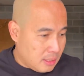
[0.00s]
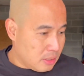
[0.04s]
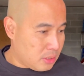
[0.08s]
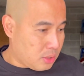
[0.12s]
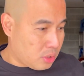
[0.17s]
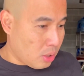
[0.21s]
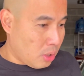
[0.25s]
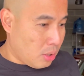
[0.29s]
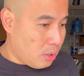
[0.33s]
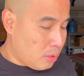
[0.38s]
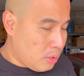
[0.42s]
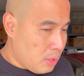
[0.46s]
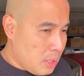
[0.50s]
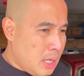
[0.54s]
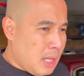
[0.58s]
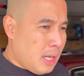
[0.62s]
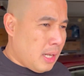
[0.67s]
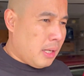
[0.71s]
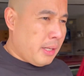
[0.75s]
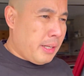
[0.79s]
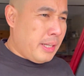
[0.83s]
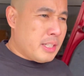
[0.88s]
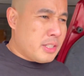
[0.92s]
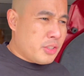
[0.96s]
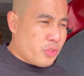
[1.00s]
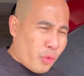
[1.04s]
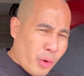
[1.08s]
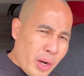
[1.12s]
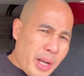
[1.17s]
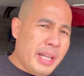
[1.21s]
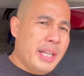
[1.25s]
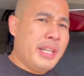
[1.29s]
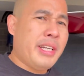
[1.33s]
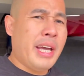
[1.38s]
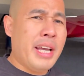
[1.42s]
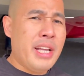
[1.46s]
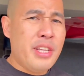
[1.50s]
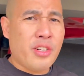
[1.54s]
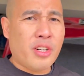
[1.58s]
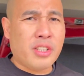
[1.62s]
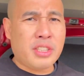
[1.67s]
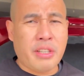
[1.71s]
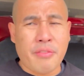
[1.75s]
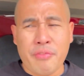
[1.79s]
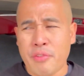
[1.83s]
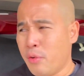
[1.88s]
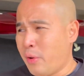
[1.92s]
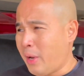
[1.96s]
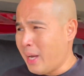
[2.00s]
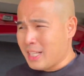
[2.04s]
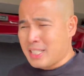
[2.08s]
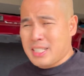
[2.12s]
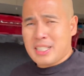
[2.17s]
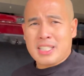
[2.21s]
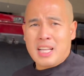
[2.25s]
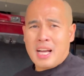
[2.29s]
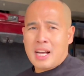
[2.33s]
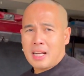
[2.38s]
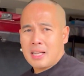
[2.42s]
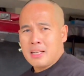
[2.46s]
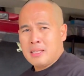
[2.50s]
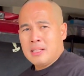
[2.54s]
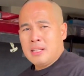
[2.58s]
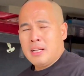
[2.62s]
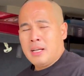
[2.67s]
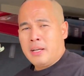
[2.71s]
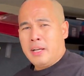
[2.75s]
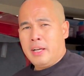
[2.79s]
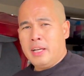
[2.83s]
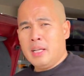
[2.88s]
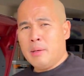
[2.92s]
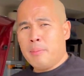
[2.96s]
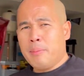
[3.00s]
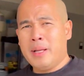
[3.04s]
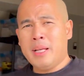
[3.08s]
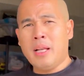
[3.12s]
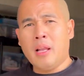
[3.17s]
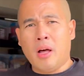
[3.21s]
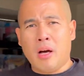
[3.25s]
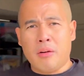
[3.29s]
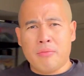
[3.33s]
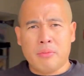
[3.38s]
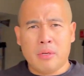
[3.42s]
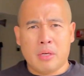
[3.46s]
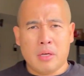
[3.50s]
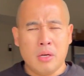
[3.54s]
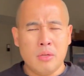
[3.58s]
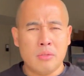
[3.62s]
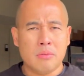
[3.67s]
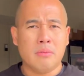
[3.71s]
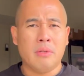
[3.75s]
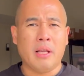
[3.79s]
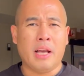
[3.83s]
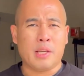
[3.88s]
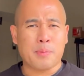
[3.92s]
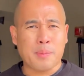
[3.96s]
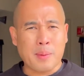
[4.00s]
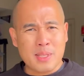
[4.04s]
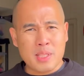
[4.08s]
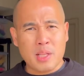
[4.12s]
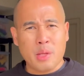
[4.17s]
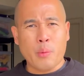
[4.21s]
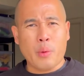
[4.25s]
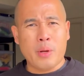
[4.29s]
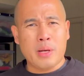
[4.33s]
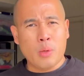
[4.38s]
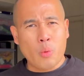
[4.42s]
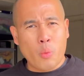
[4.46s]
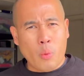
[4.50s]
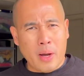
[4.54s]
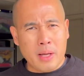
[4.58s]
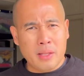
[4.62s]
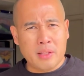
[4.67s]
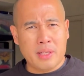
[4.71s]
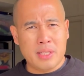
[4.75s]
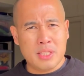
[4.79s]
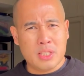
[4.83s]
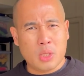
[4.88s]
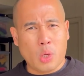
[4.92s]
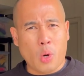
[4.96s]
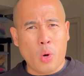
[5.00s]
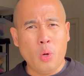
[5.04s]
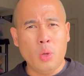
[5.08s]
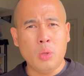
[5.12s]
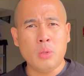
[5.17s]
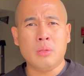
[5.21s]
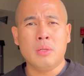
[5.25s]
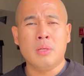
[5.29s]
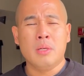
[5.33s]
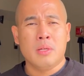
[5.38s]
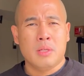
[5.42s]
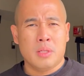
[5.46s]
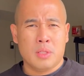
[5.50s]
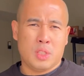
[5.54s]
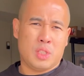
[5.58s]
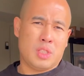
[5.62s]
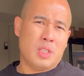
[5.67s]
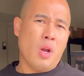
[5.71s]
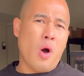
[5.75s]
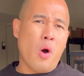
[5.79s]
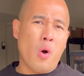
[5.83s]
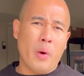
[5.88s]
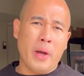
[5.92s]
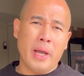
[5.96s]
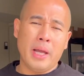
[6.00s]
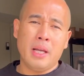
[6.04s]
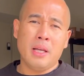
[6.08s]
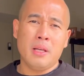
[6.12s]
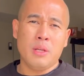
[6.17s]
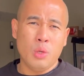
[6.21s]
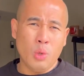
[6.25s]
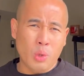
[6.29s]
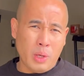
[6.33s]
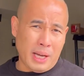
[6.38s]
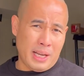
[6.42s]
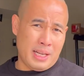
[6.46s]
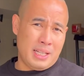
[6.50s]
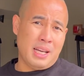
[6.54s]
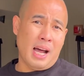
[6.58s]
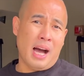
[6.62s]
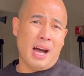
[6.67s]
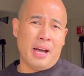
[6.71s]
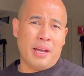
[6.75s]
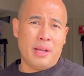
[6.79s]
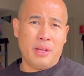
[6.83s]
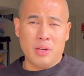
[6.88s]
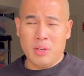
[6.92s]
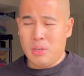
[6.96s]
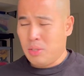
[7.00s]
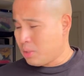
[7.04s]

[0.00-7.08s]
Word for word: So it's really dangerous if you get stuck in the middle of the road, especially when the weather is cold, snowing, you can die, you know.